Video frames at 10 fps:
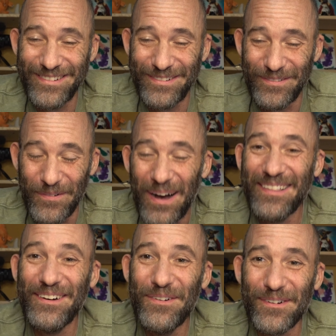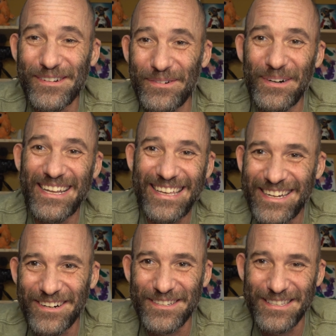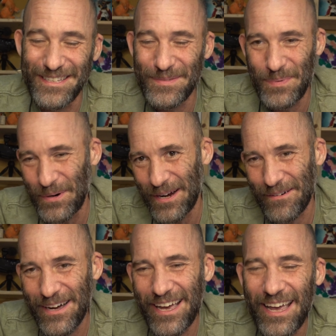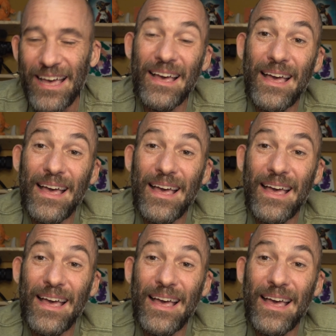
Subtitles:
Well over 20 years at this point, right?